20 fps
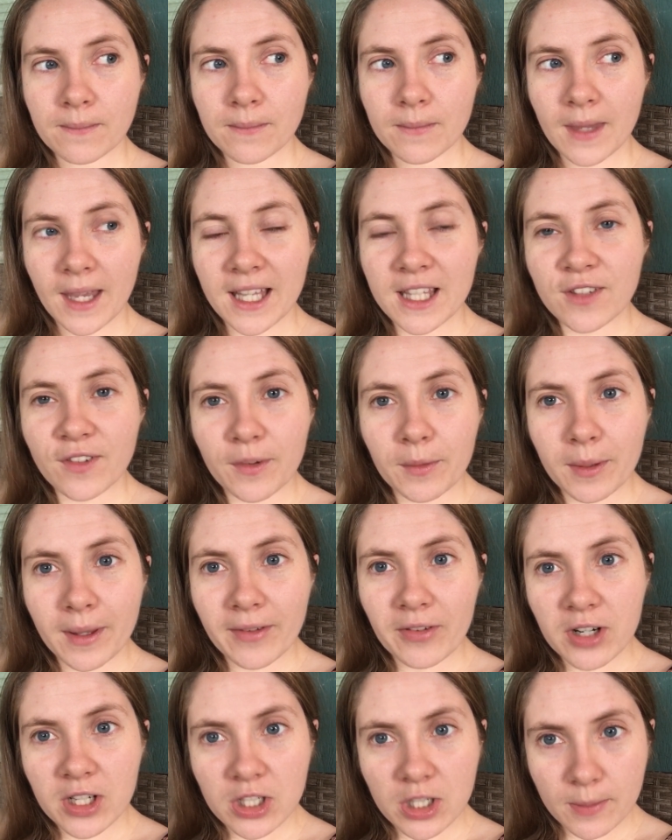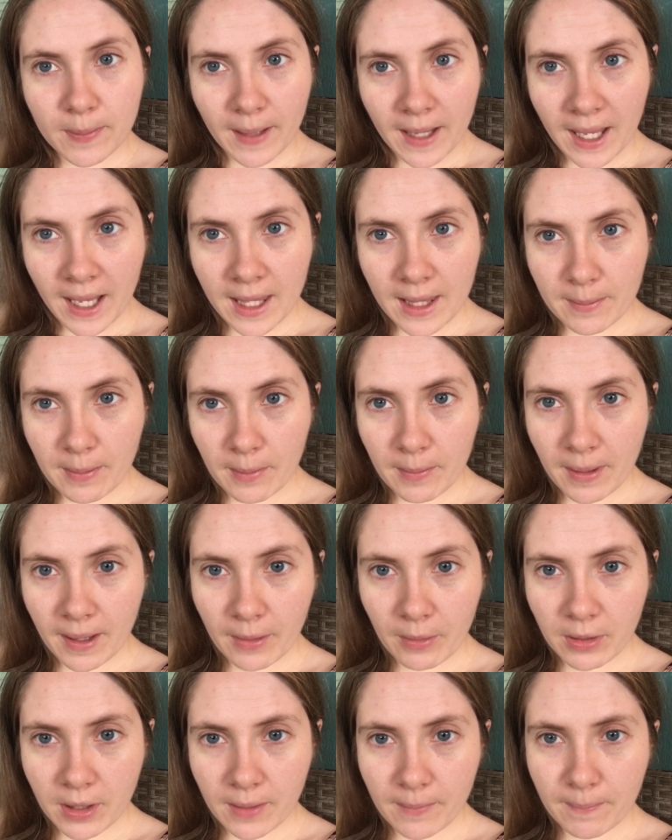It's fun whenever I start picking it up and playing
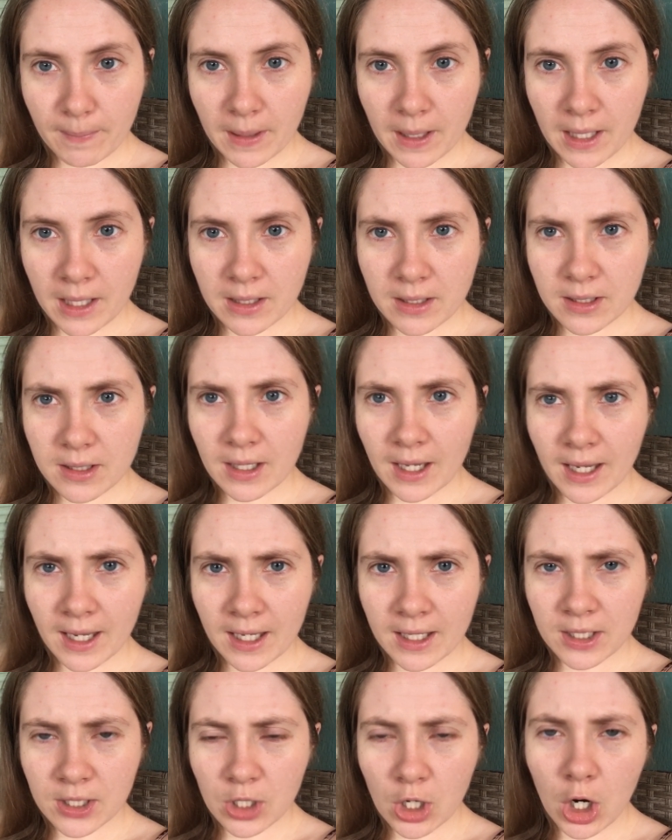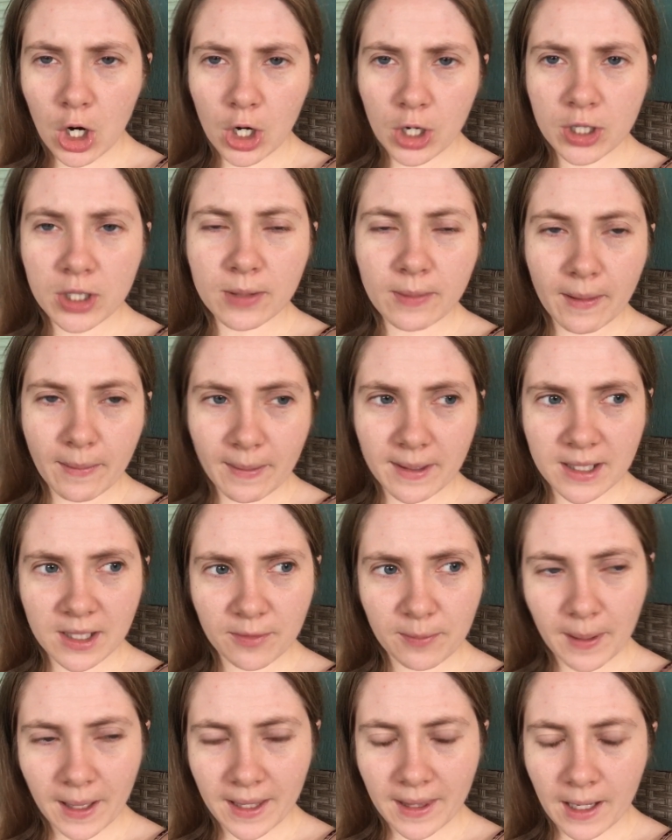with it, but it's, I guess, hard to make myself
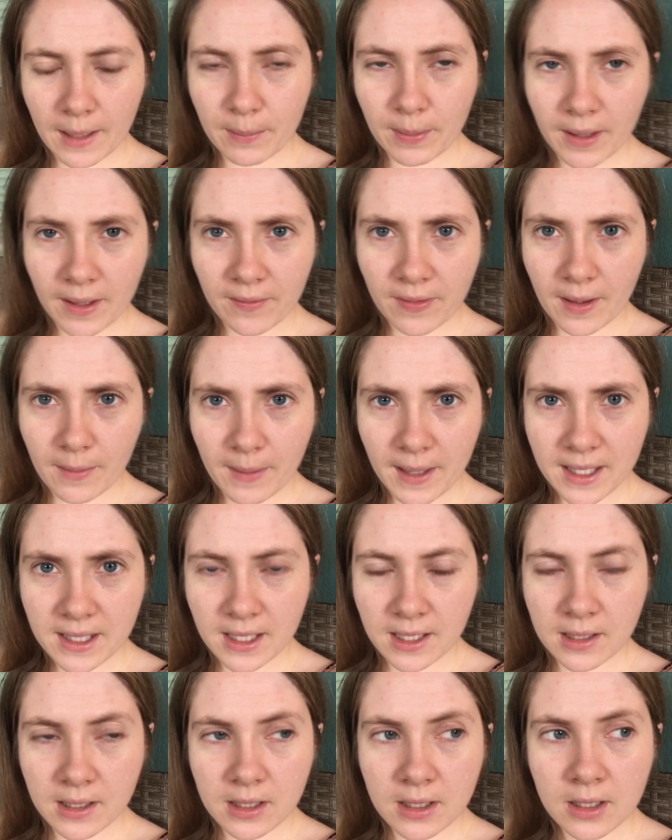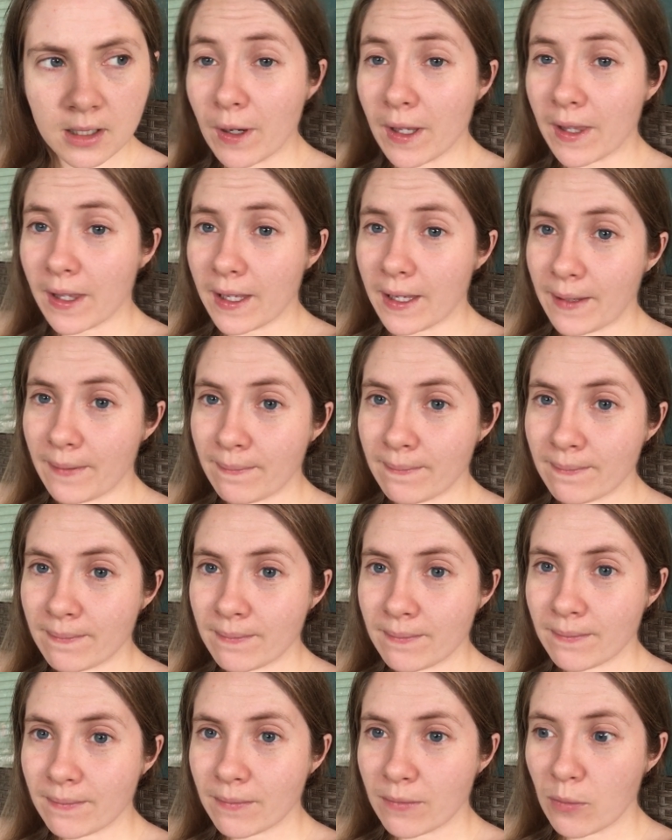pick it up, if that makes sense. Really,
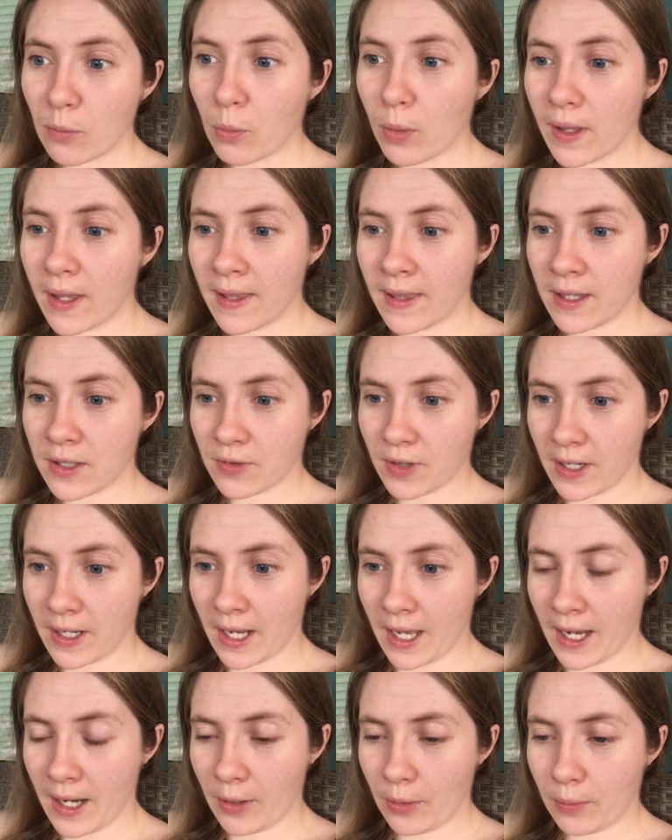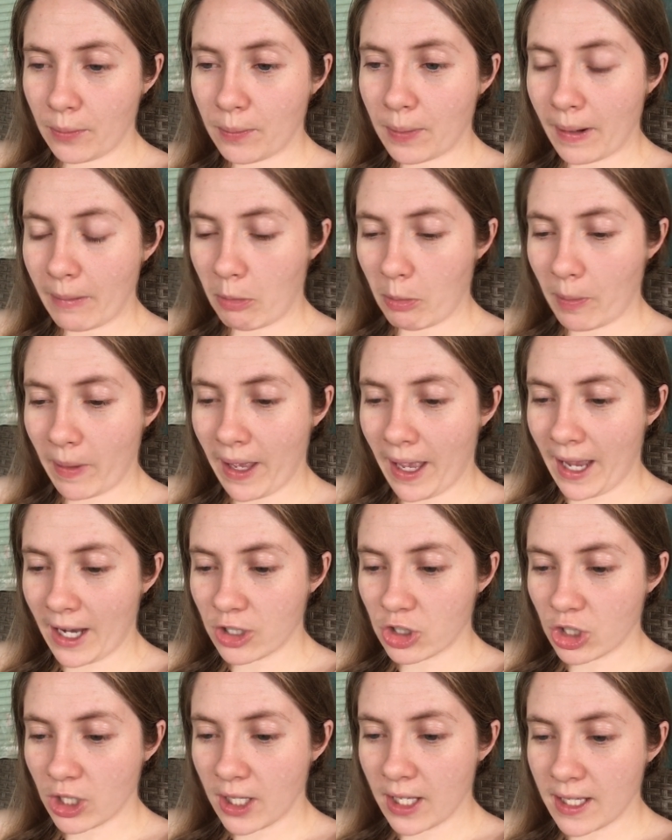what it is right now, probably
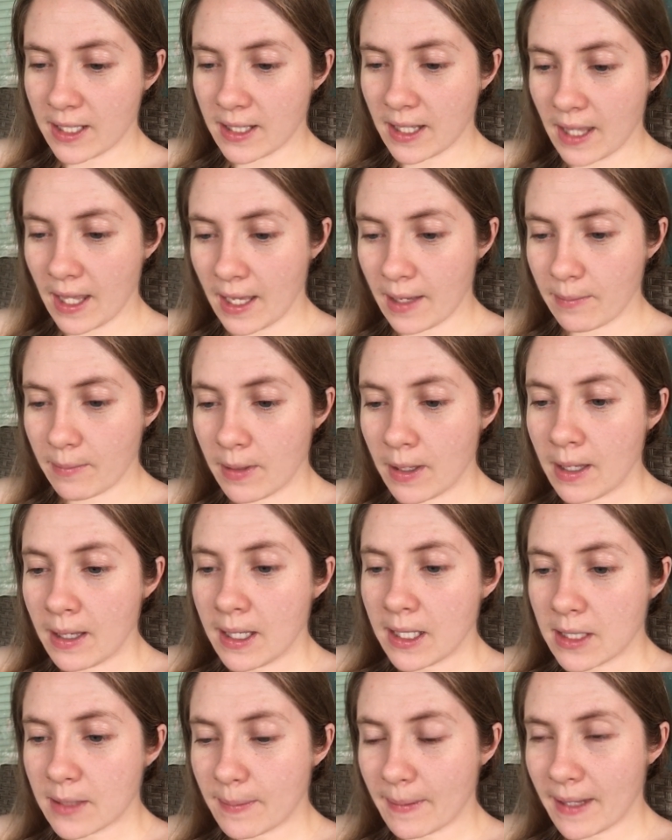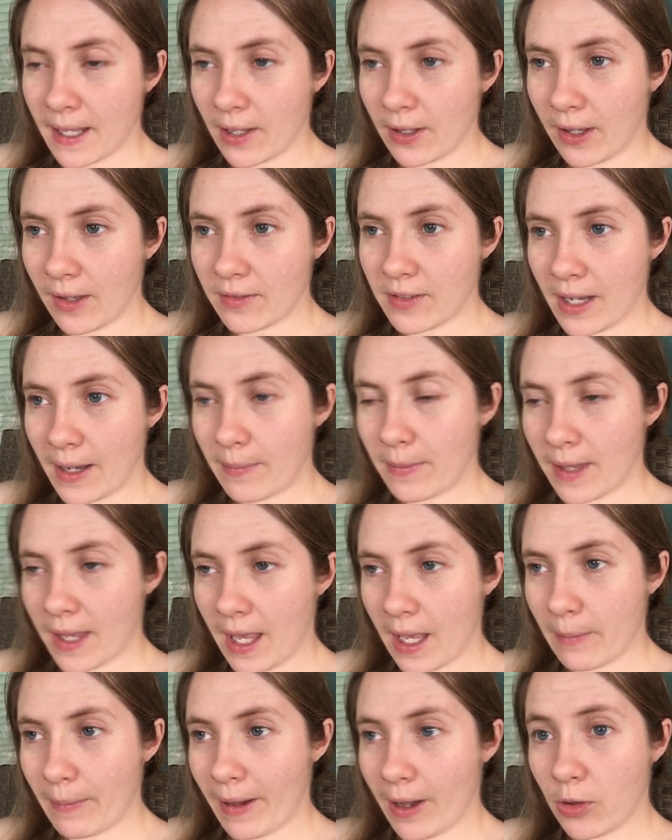actually, is that I'm spending a lot of time
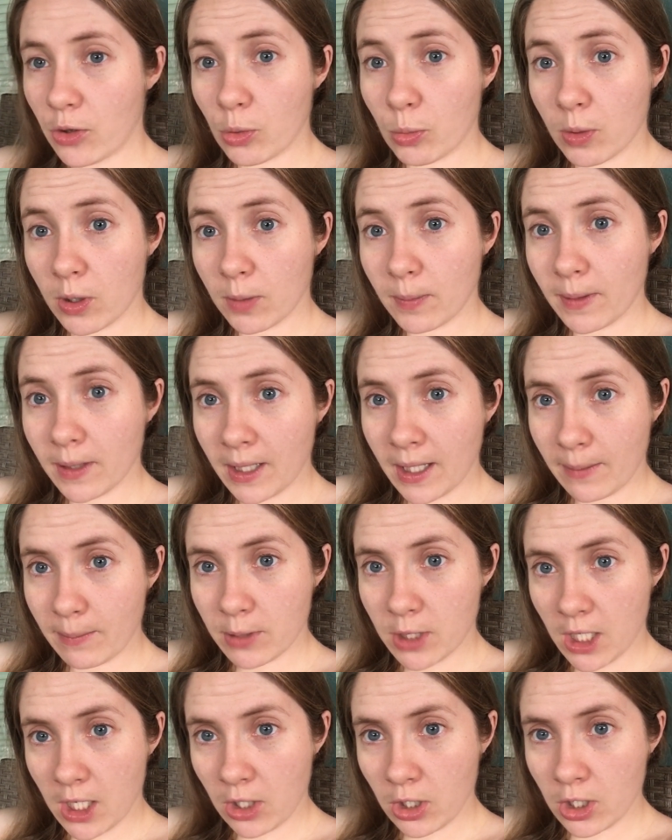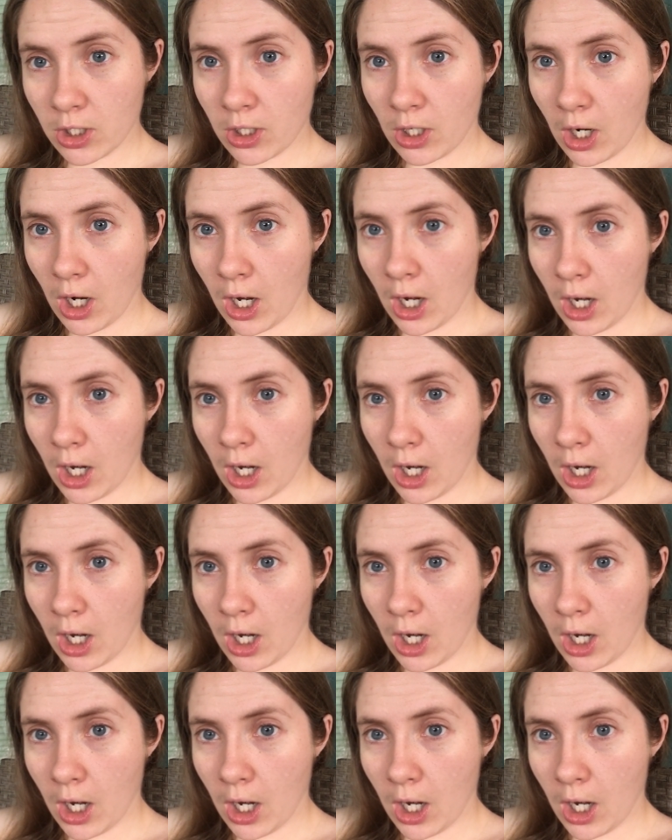thinking about the world building in particular.